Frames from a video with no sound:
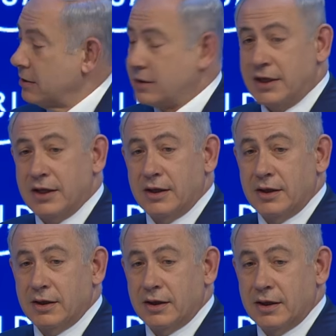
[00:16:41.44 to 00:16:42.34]
the
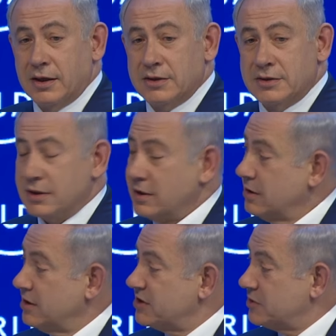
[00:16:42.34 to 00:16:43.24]
key is
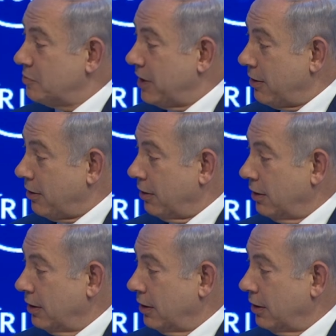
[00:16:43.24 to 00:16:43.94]
despair.